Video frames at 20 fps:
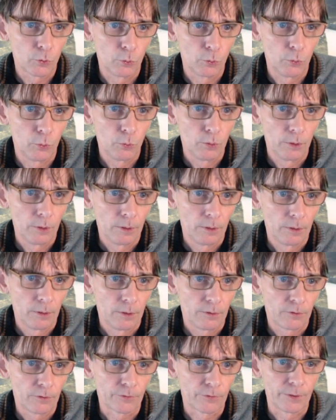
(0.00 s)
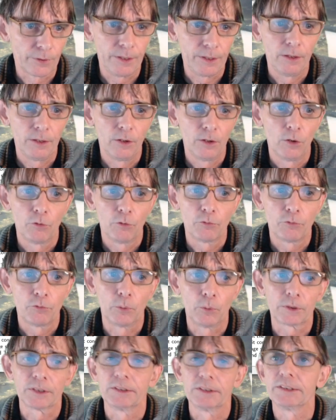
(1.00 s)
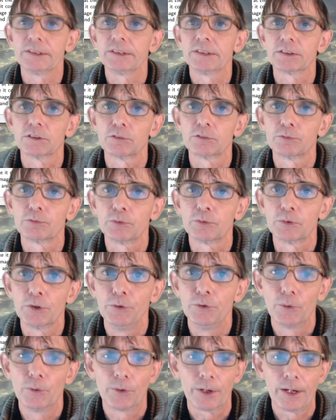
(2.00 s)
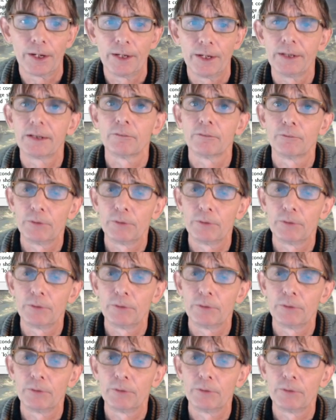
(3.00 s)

2, 3, 4 transistors for the NOR gate,